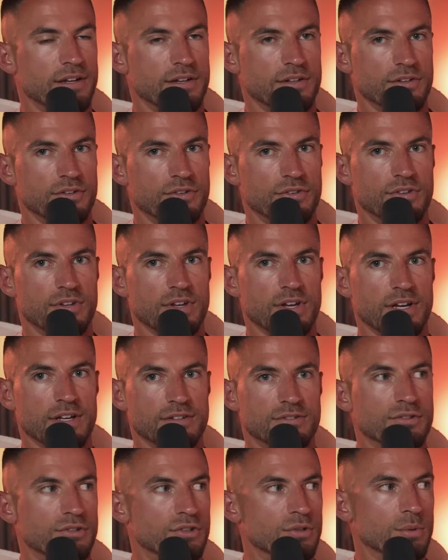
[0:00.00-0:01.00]
And to
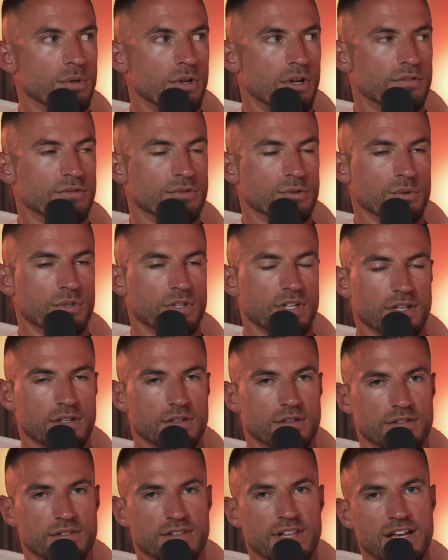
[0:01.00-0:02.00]
do a lot of talking,
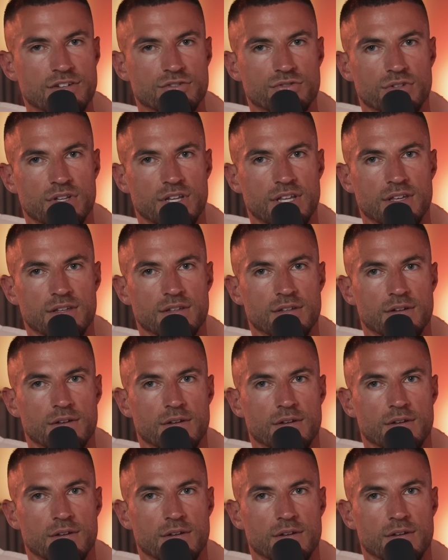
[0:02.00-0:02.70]
because naturally